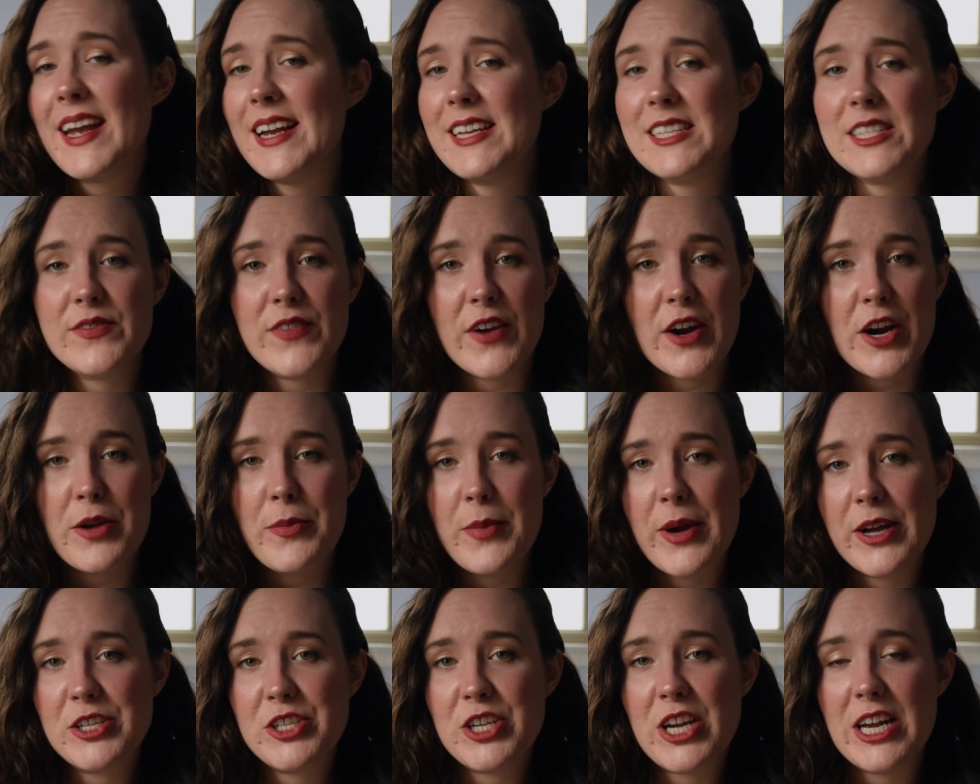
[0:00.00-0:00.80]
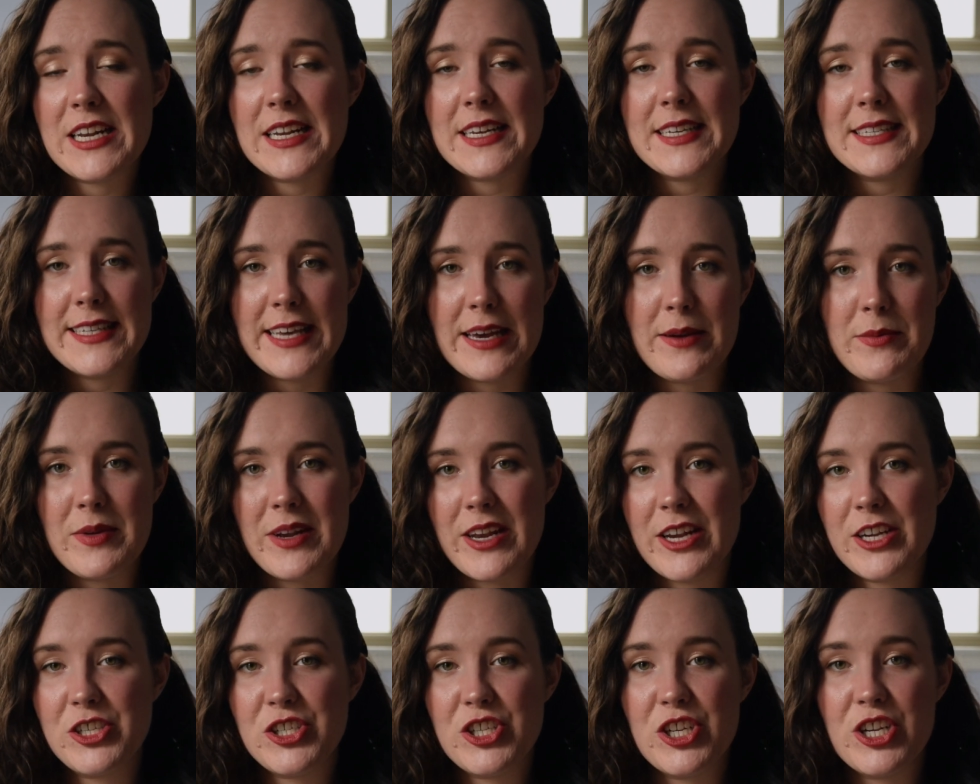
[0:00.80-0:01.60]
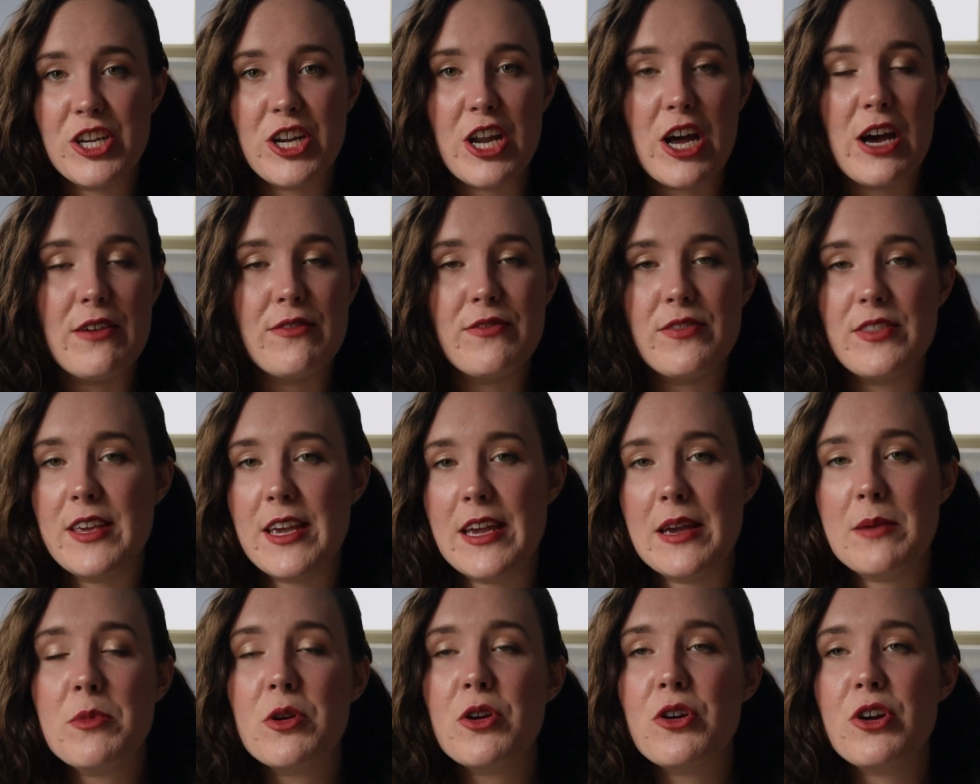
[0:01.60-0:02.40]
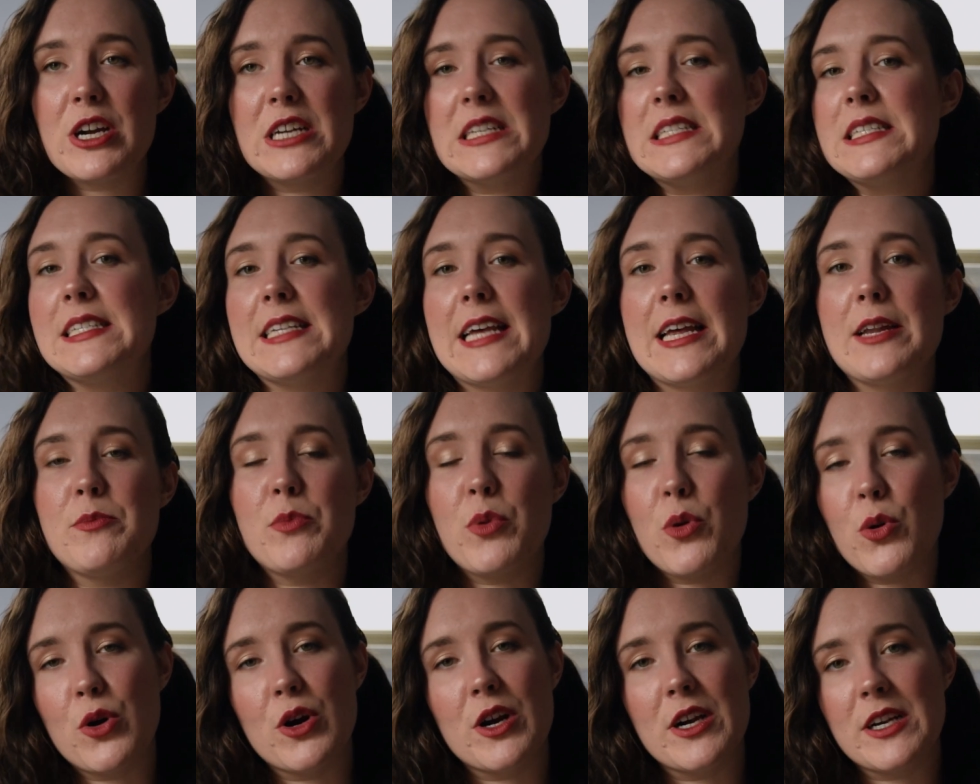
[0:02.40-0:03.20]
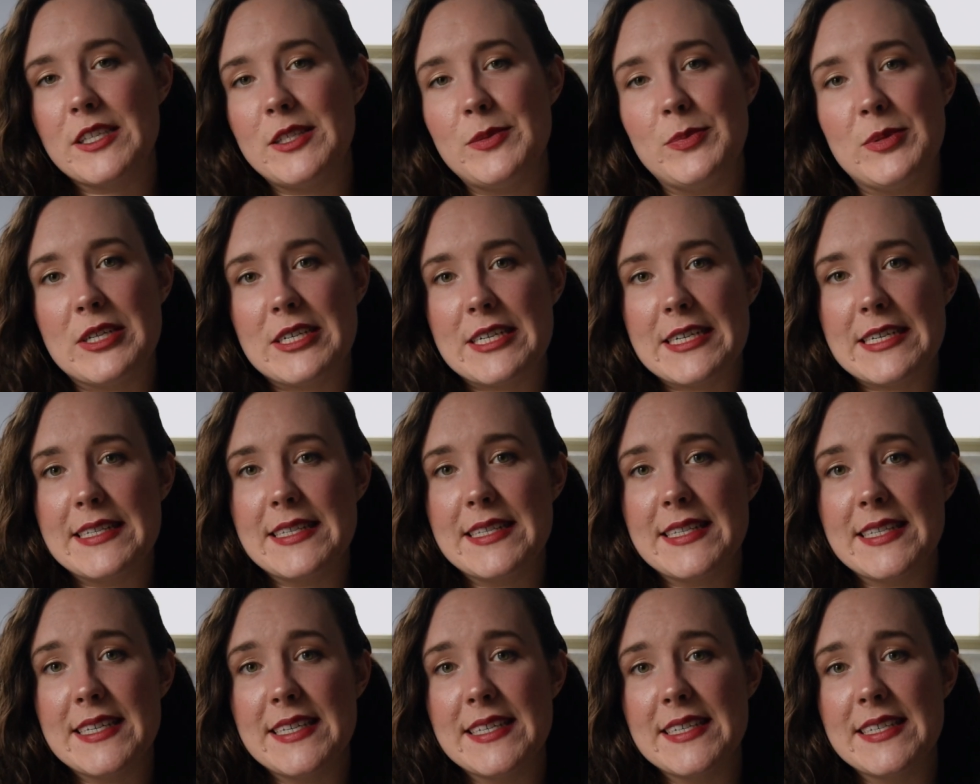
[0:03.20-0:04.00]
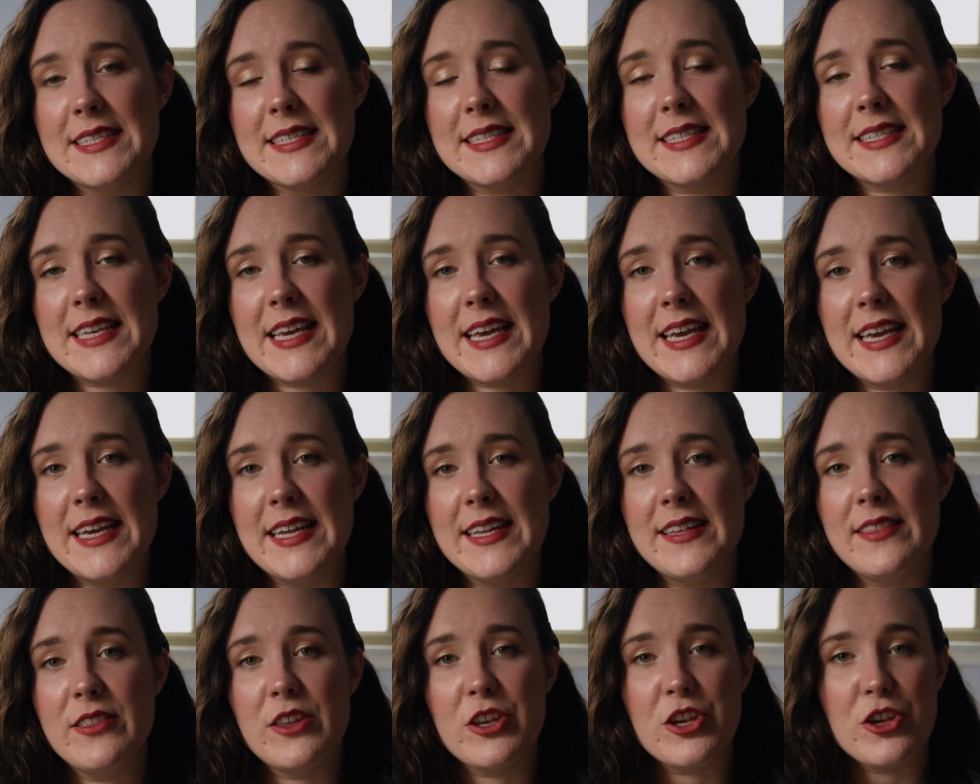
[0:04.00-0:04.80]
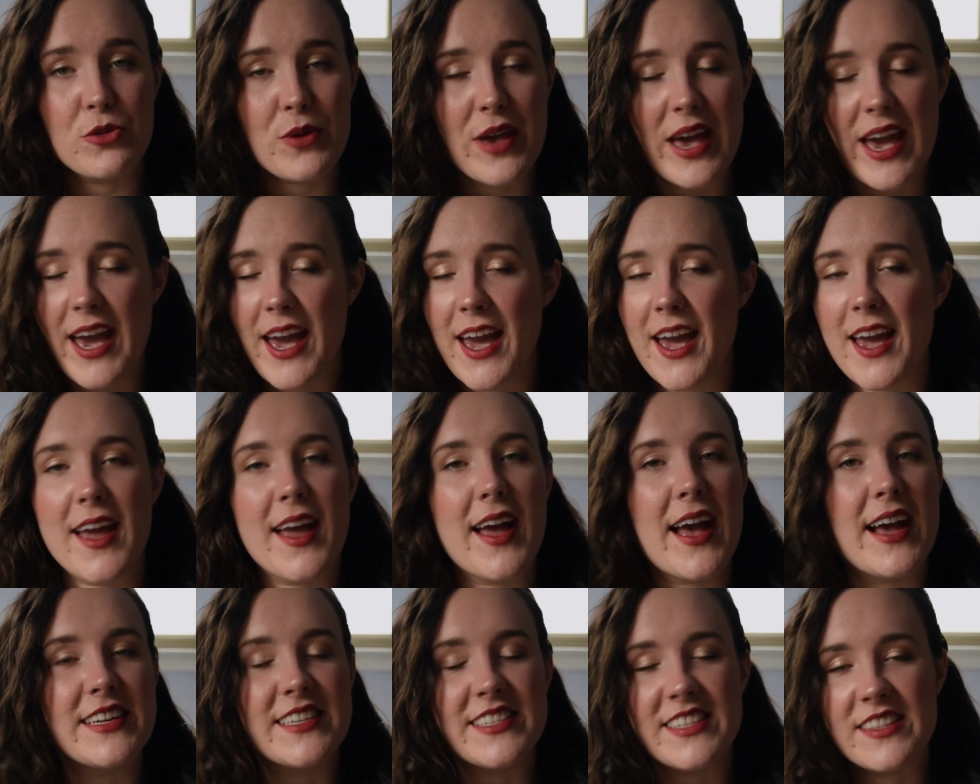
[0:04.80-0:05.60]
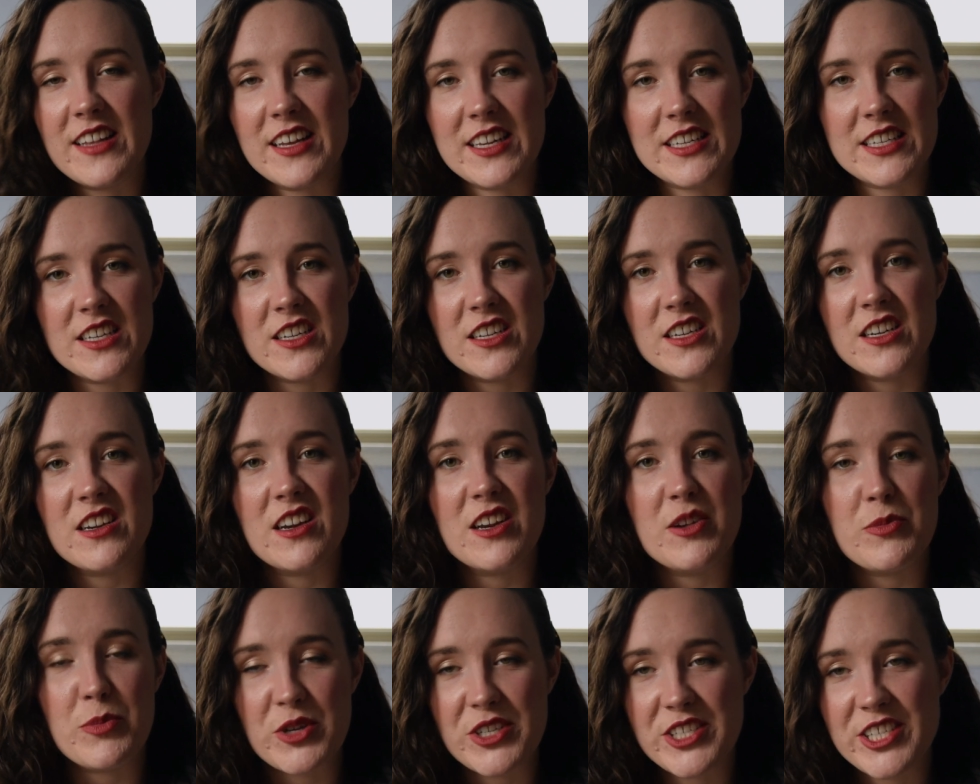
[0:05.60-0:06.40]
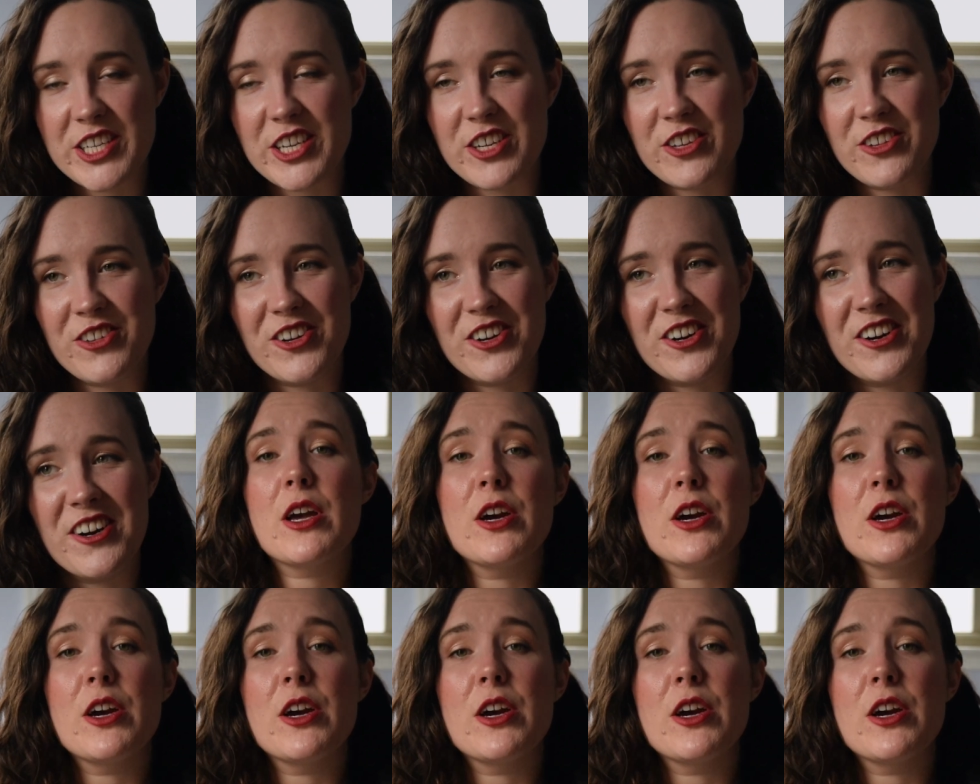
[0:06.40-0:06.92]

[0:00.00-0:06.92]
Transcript: It's very much an examination of the immigrant and poor experiences in the UK and in London in particular.